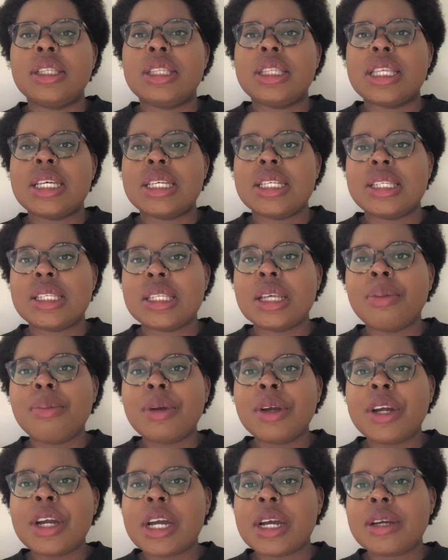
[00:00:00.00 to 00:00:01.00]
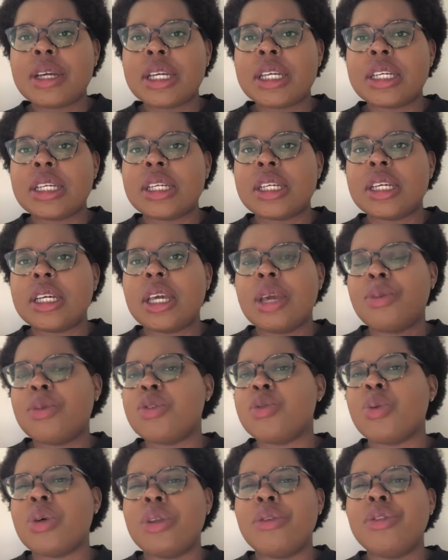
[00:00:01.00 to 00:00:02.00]
this summer, it
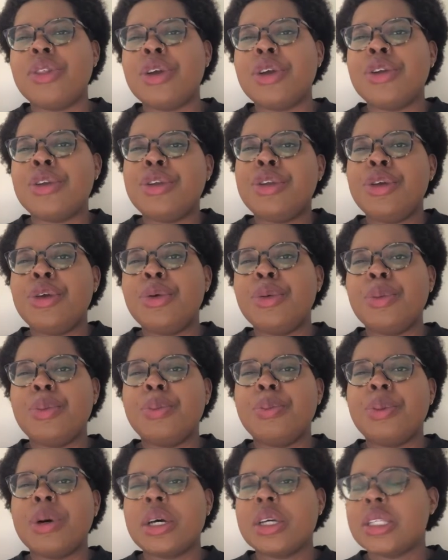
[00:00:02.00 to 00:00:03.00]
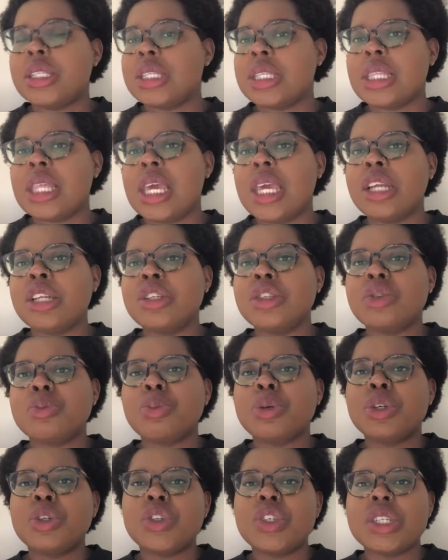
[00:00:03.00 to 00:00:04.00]
was one of their new books that they had just
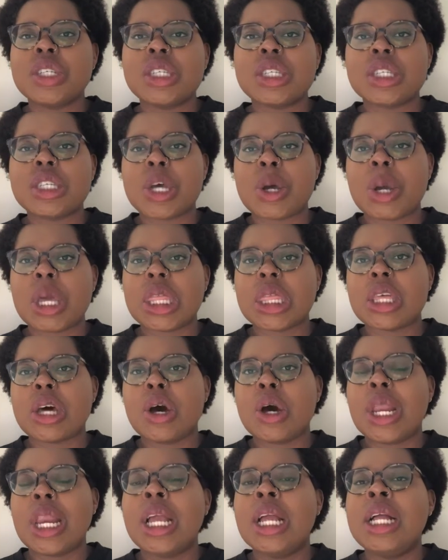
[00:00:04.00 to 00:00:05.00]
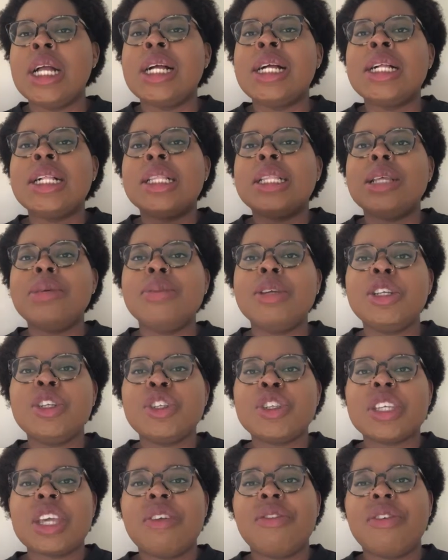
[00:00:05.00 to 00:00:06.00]
purchased, so I thought, let me
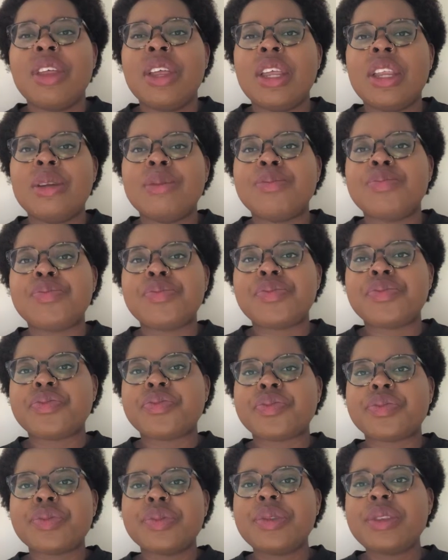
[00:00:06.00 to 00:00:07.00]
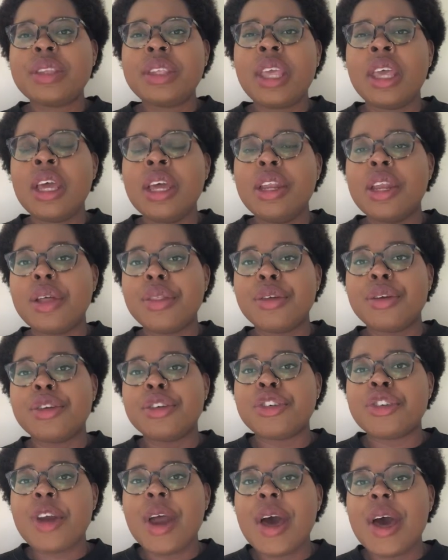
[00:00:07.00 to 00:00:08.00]
just give it another
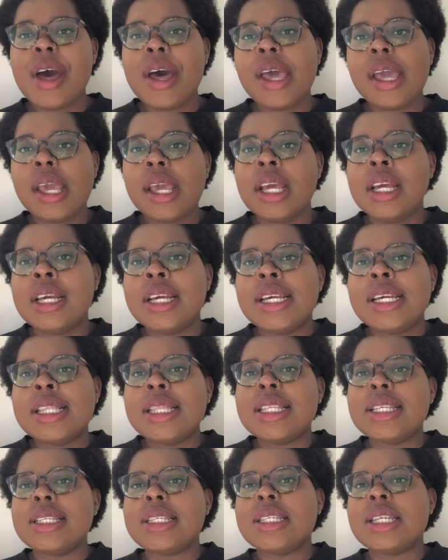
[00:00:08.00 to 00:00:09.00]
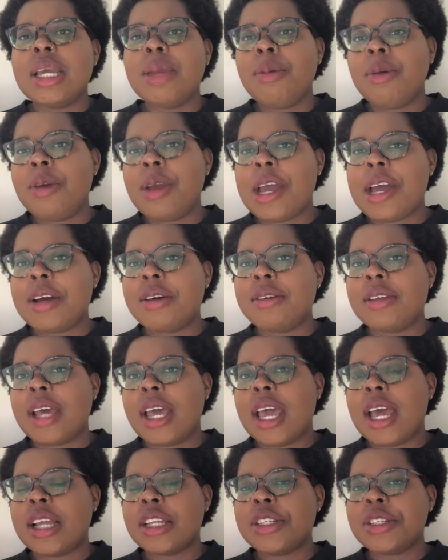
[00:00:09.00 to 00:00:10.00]
try. This time around, I
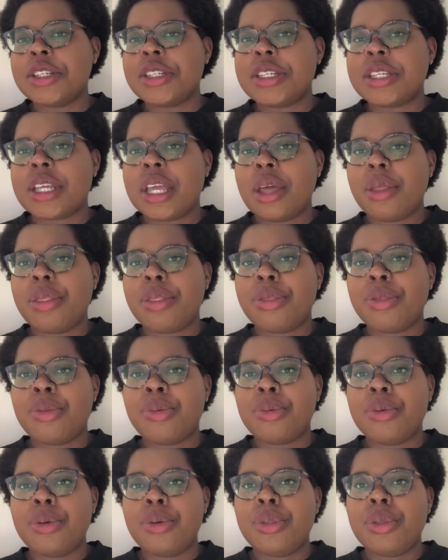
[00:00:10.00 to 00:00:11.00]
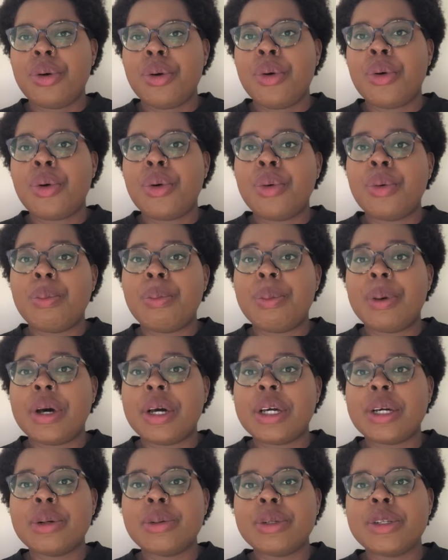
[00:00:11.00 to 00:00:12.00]
actually did get through the whole
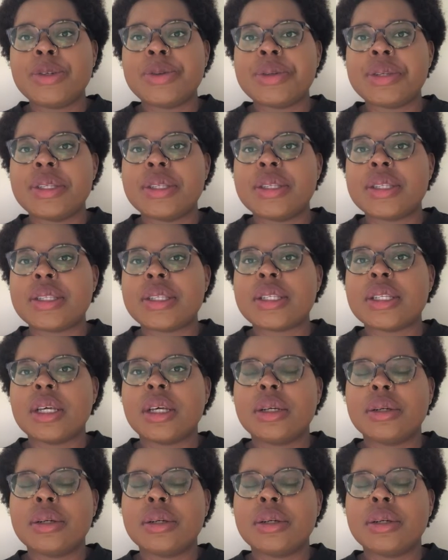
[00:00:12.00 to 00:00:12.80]
book, which was